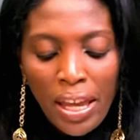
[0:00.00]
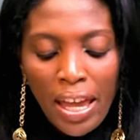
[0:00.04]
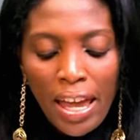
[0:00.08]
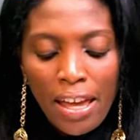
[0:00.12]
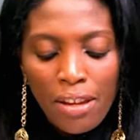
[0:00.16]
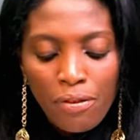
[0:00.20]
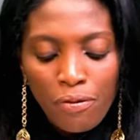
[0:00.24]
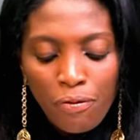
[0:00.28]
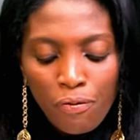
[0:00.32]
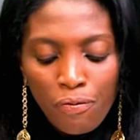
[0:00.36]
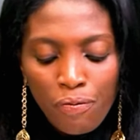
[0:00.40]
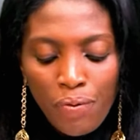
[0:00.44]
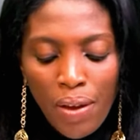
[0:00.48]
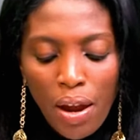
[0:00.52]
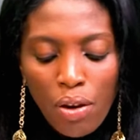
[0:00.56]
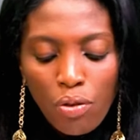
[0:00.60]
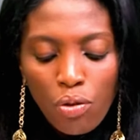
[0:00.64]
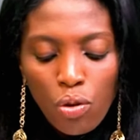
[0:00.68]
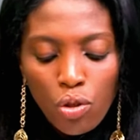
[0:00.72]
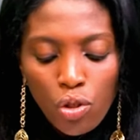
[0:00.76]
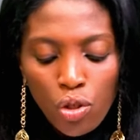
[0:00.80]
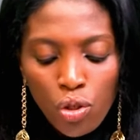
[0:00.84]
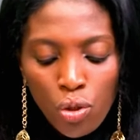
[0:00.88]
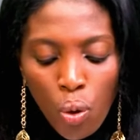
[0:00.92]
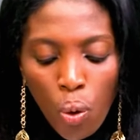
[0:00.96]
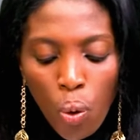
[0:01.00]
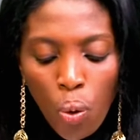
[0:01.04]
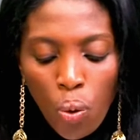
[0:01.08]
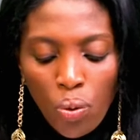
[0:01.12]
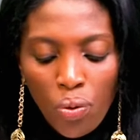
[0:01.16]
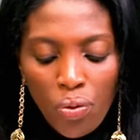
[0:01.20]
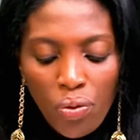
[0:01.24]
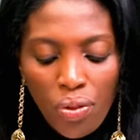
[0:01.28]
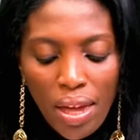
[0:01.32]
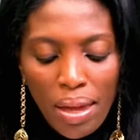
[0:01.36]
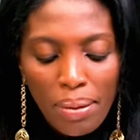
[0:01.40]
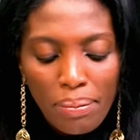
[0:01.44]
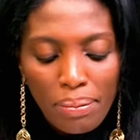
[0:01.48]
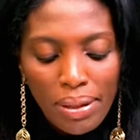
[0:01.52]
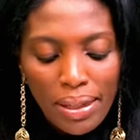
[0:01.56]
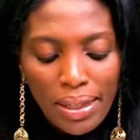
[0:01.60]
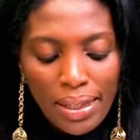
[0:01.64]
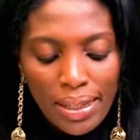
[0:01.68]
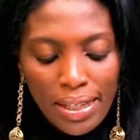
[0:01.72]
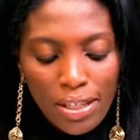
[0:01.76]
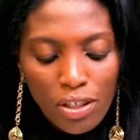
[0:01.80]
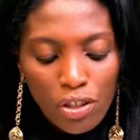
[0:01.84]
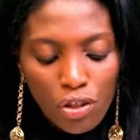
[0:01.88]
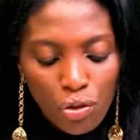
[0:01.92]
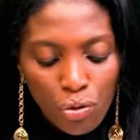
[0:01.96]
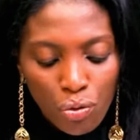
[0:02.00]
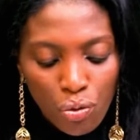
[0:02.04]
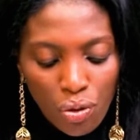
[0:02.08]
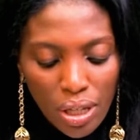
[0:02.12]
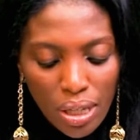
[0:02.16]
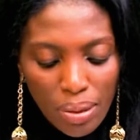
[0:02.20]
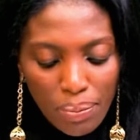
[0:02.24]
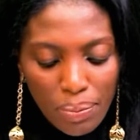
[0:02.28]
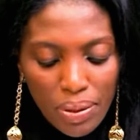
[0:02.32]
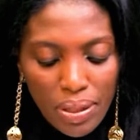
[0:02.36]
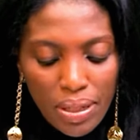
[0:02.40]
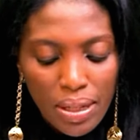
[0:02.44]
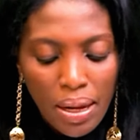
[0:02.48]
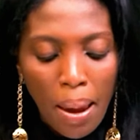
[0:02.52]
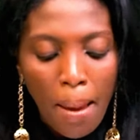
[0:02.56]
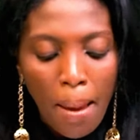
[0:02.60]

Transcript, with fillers: And Pharaoh told them his dreams,